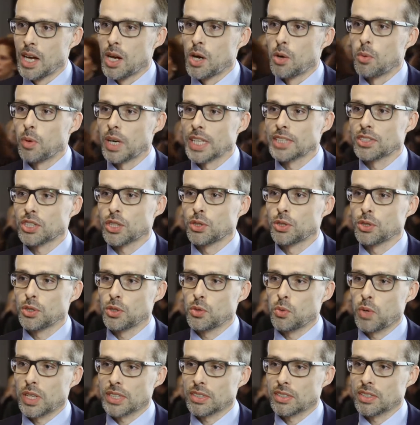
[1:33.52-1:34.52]
Well, it's a good
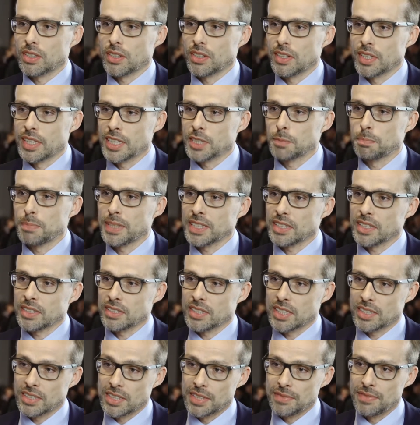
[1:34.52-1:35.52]
question. This
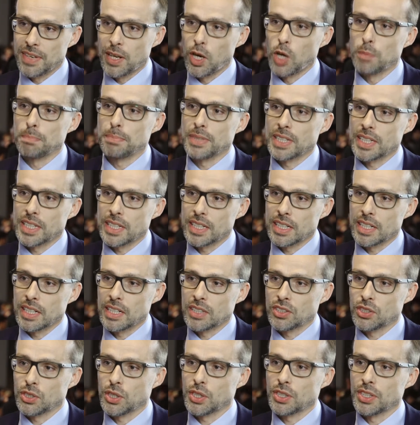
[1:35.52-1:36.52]
business is developing
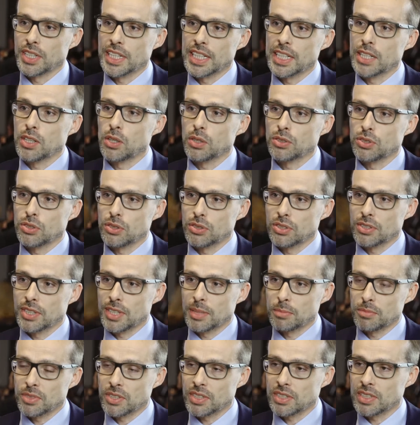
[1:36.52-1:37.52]
in certain
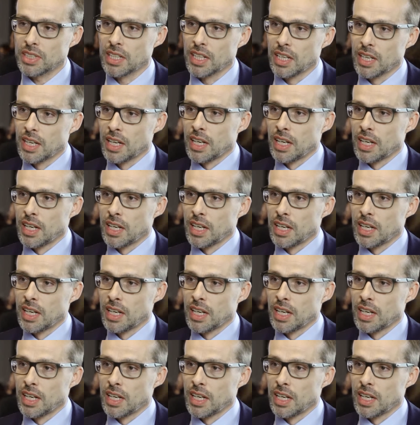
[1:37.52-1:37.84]
ecosystems.